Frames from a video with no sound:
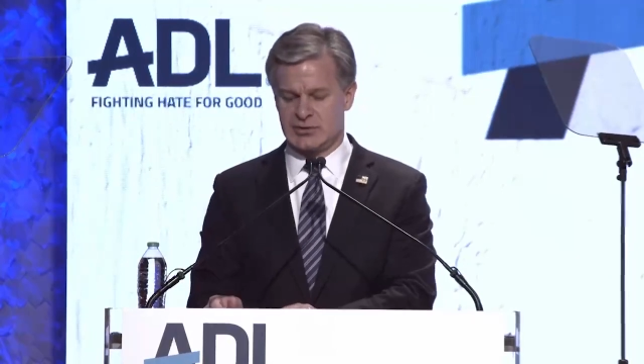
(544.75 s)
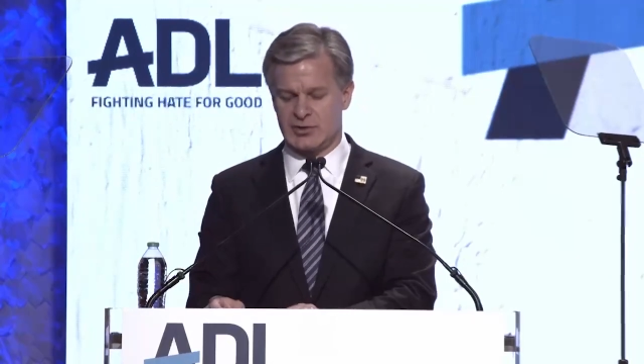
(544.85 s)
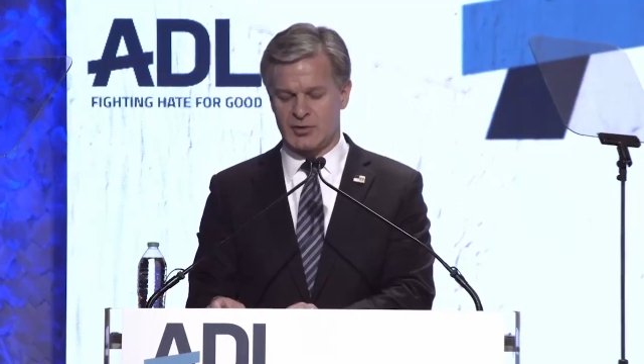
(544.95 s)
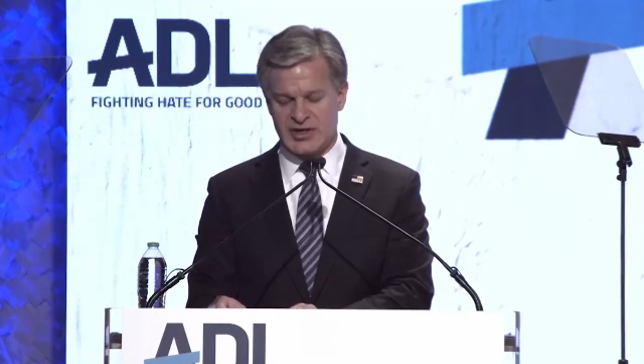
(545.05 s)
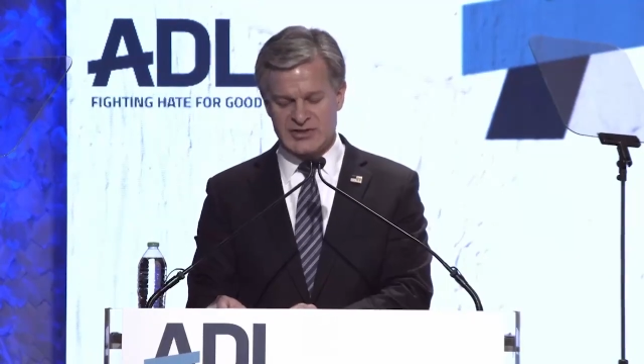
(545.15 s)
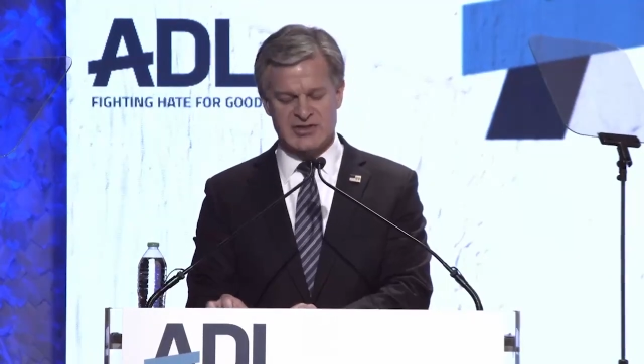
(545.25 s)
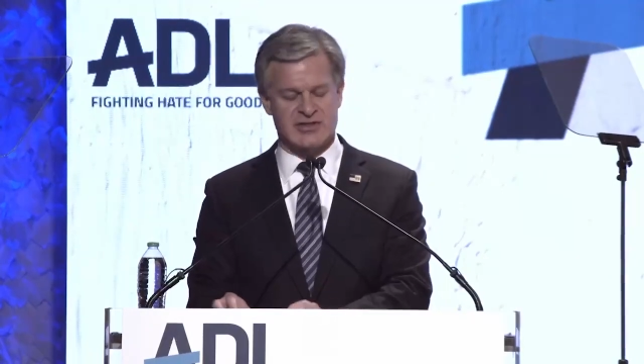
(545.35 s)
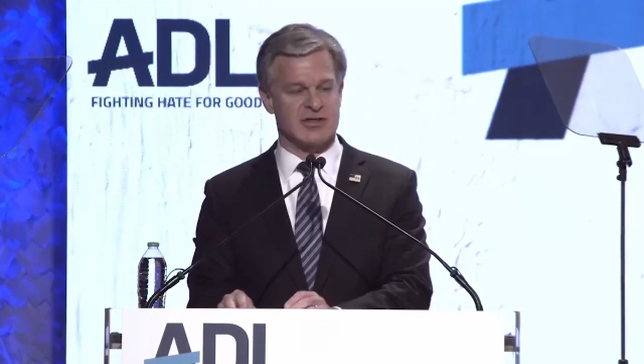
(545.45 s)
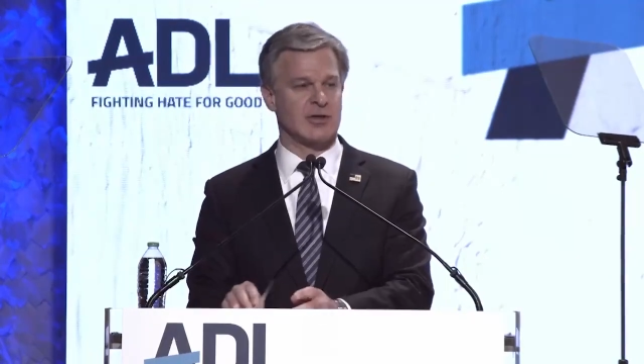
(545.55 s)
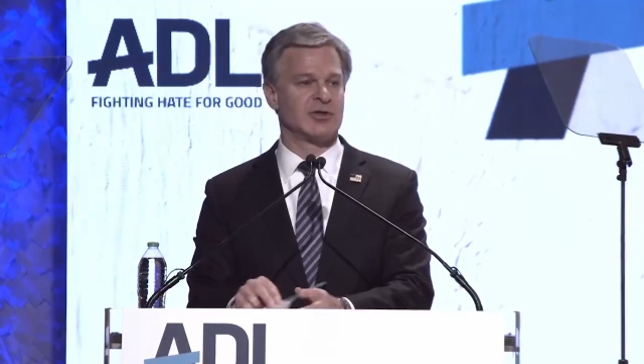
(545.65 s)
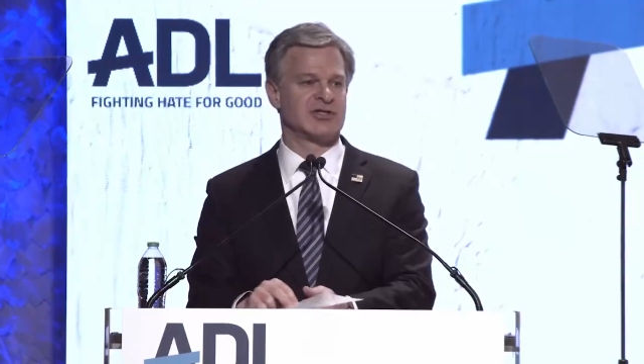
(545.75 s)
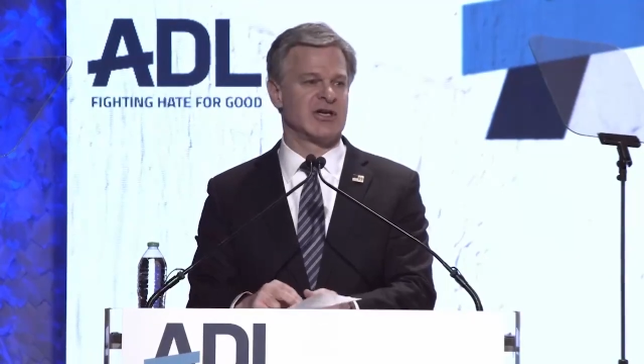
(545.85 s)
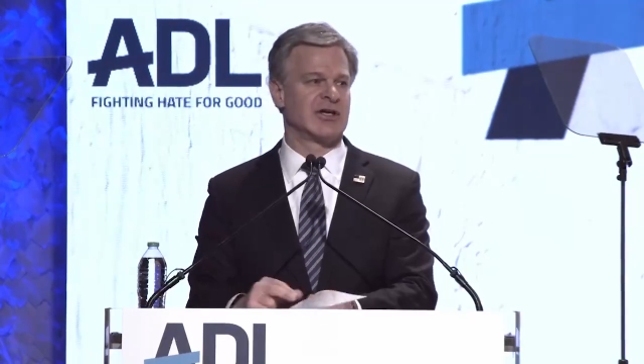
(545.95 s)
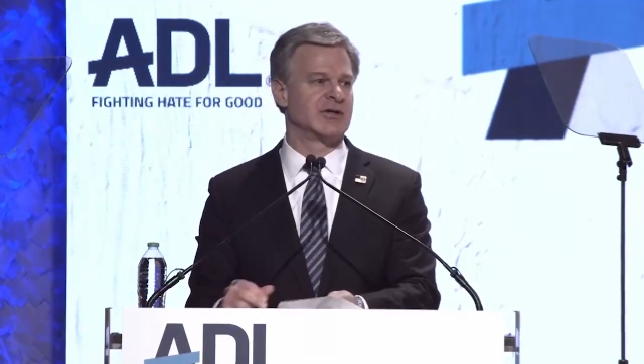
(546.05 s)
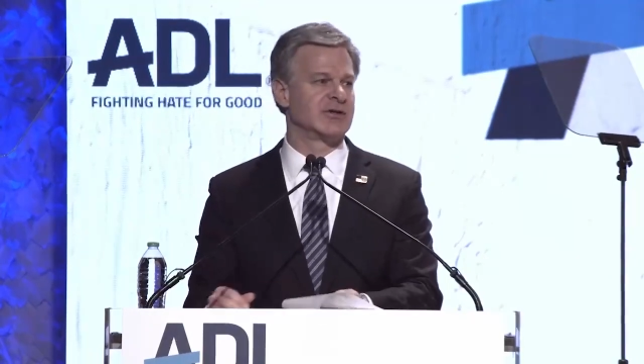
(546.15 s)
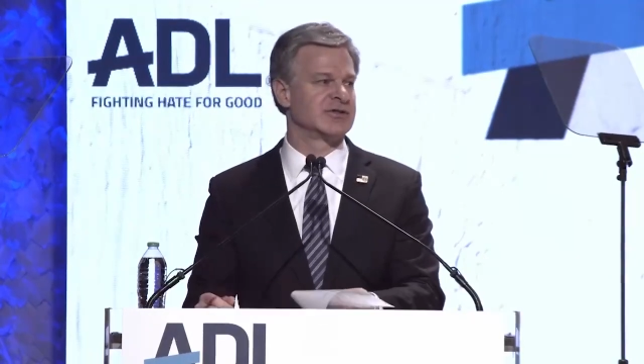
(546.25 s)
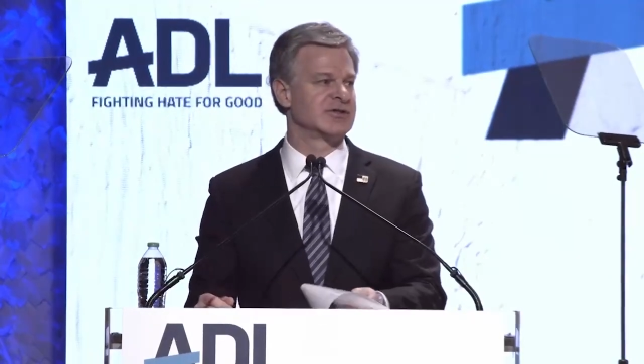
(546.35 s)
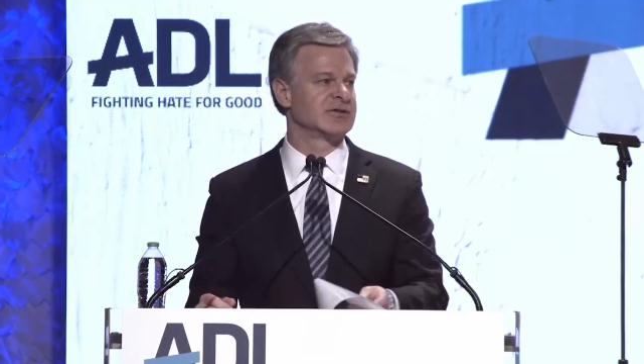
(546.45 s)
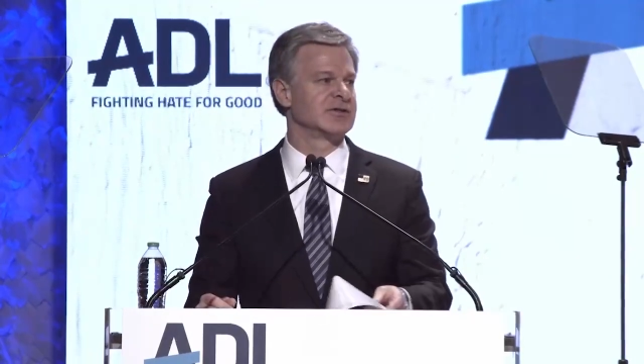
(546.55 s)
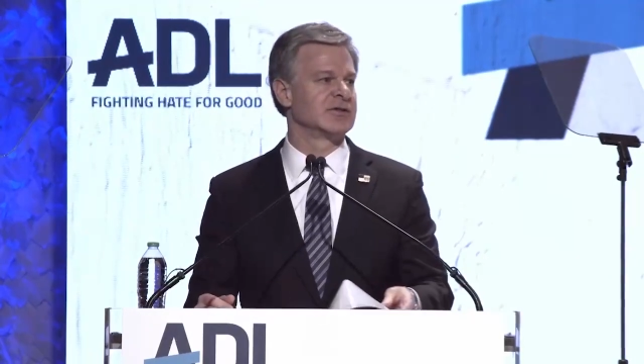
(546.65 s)
crisis
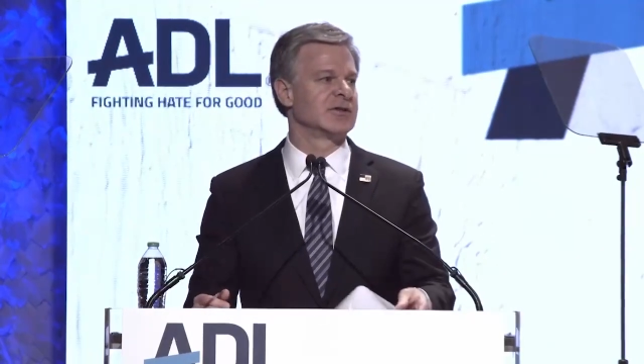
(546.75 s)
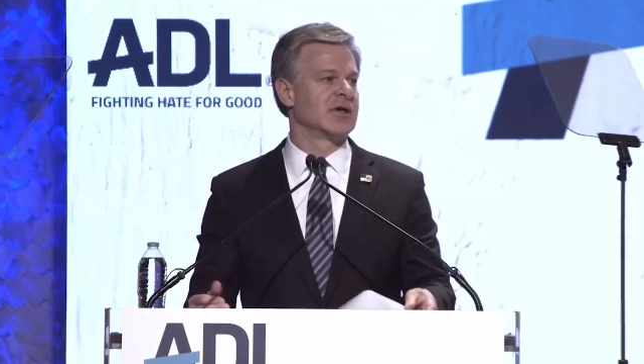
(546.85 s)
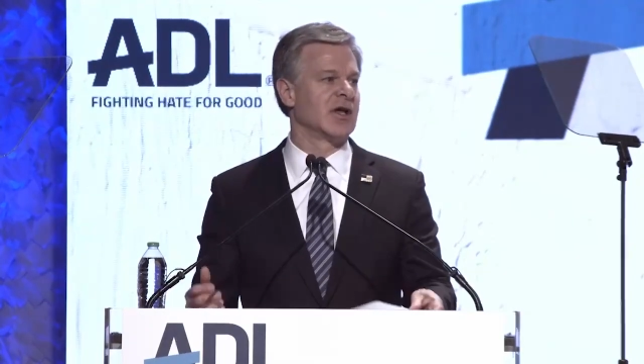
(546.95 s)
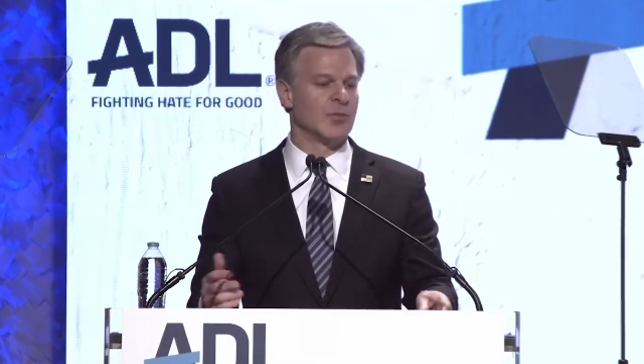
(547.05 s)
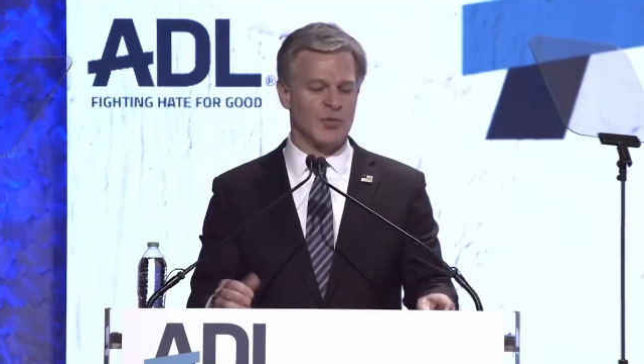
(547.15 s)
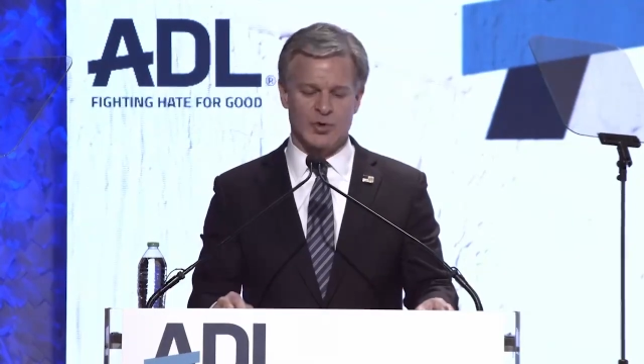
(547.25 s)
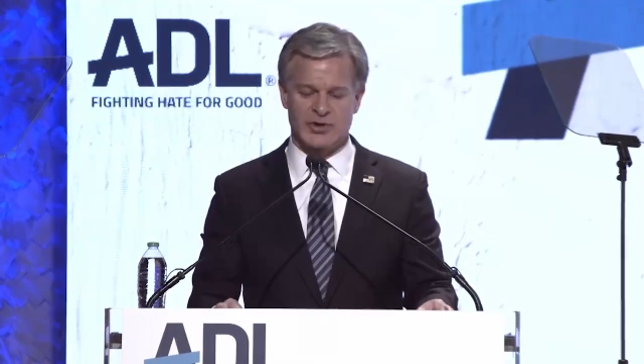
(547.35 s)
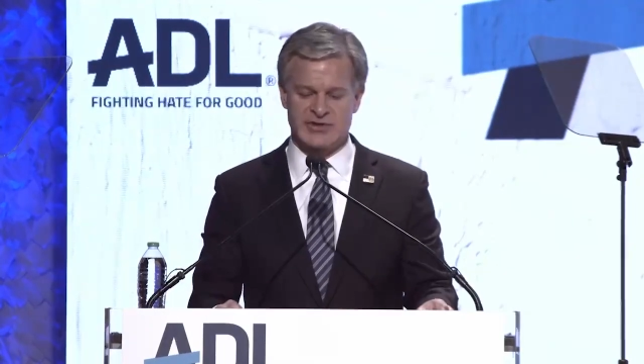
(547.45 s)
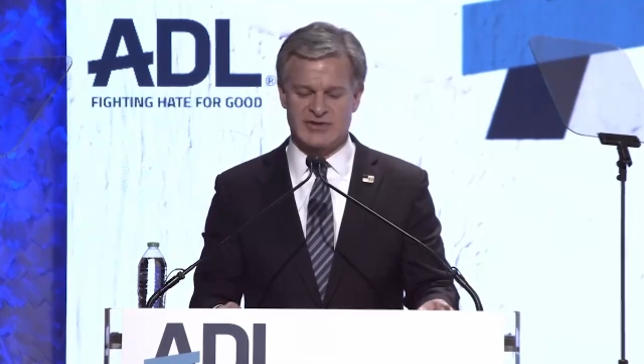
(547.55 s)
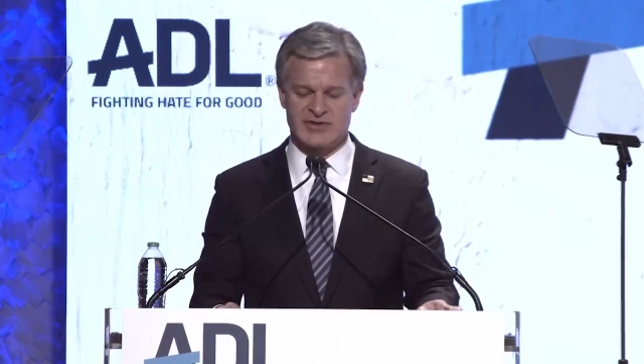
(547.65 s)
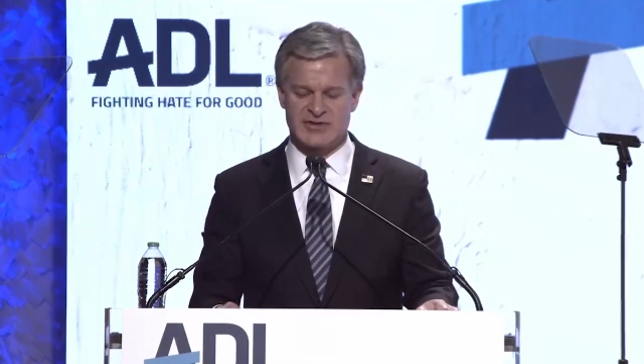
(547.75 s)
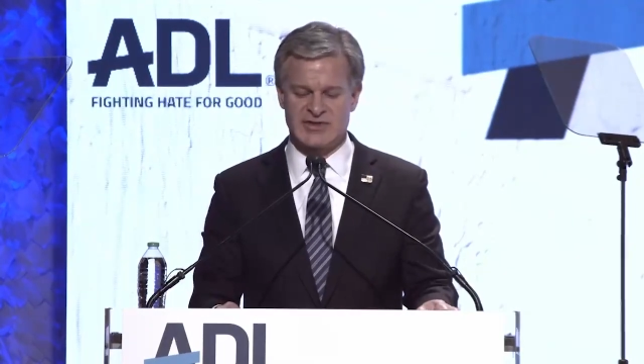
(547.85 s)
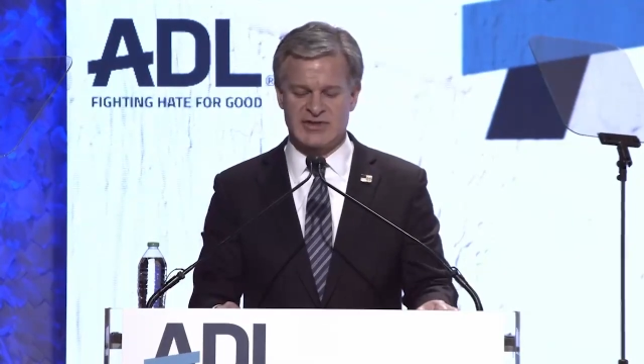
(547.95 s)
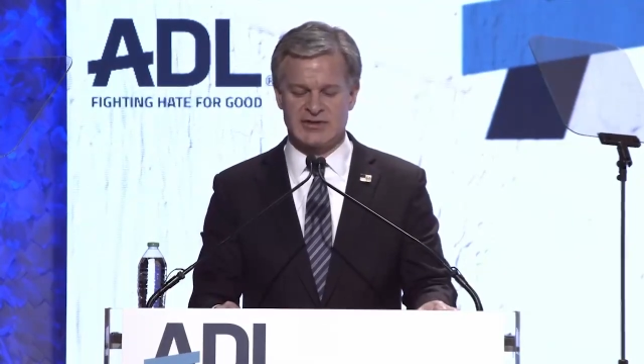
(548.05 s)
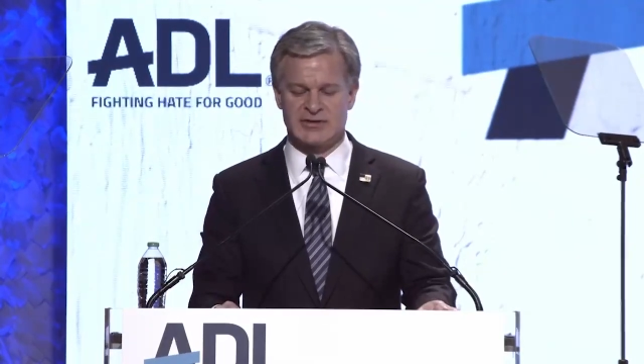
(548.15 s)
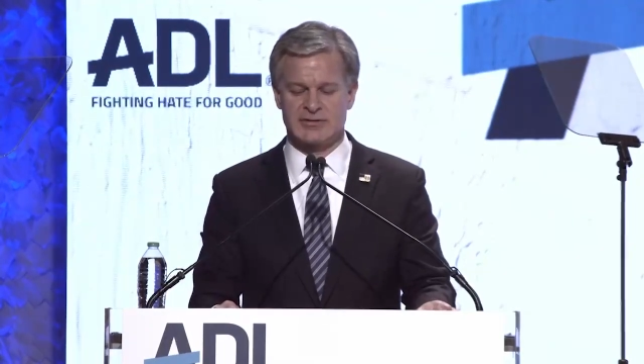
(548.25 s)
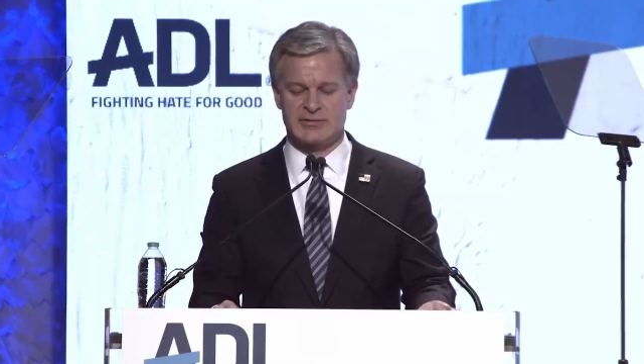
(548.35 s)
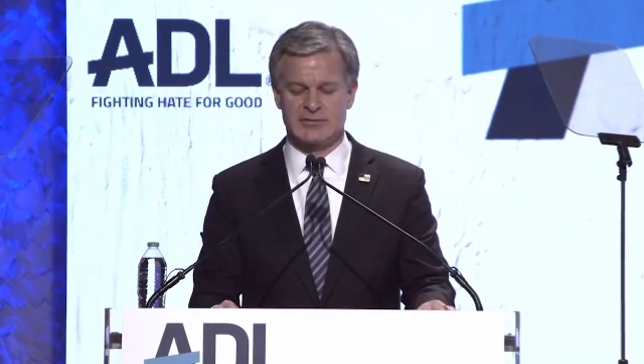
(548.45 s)
negotiators, and more to the scene.